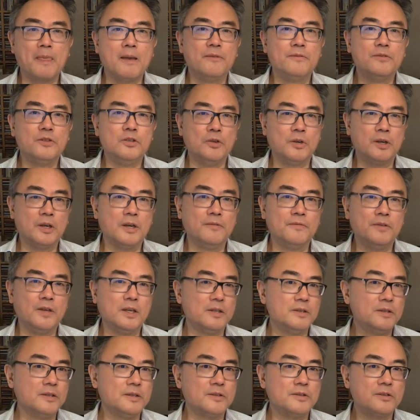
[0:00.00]
UK
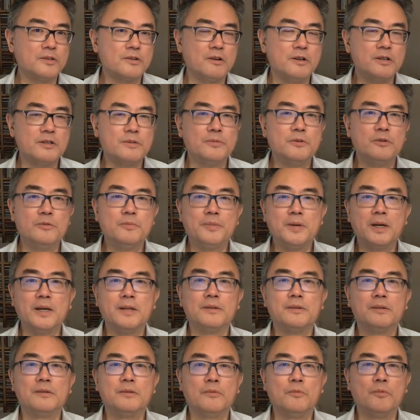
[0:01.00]
VAT is chargeable,
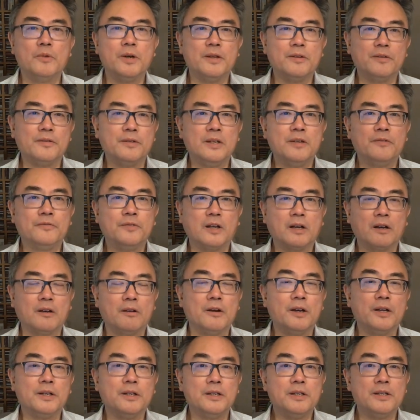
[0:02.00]
but if the
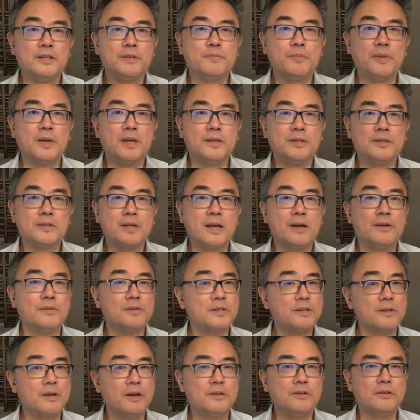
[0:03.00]
client is based
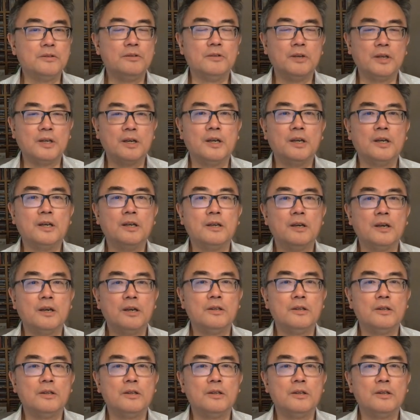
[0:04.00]
outside the UK